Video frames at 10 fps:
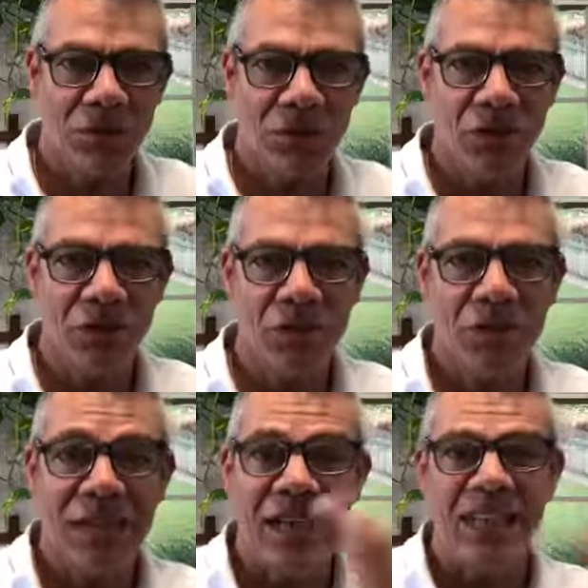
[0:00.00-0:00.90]
you don't
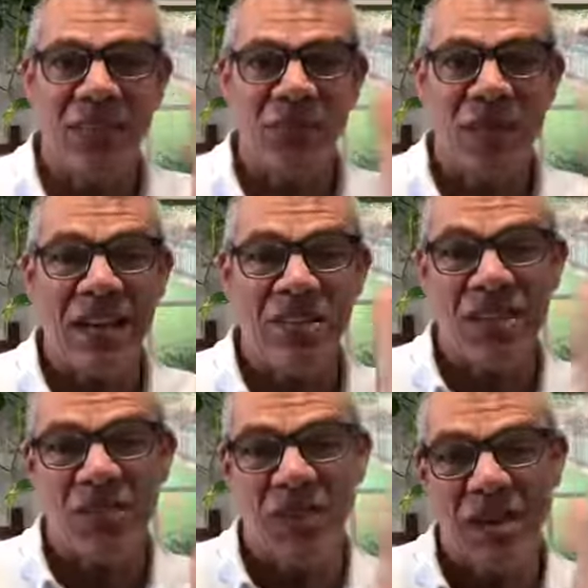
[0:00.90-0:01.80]
understand that the Flash
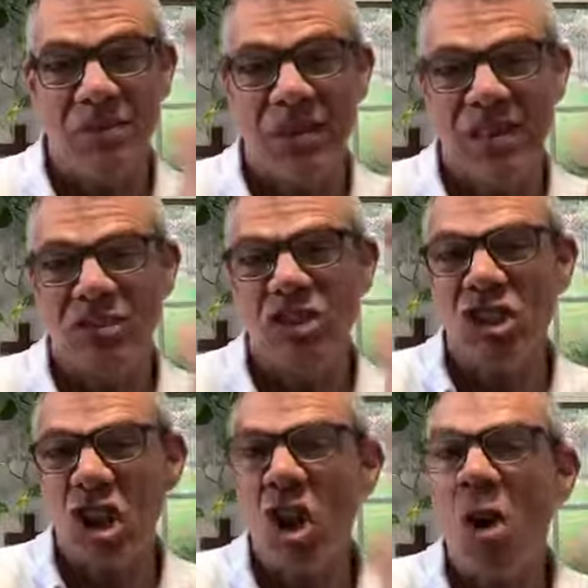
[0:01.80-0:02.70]
gets vibrating
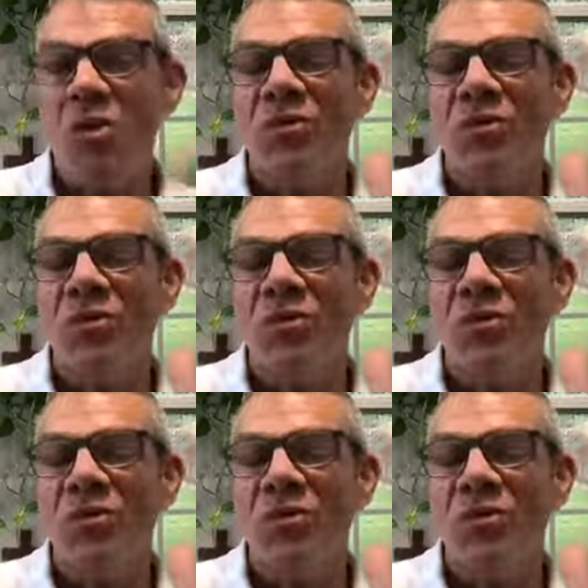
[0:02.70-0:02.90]
so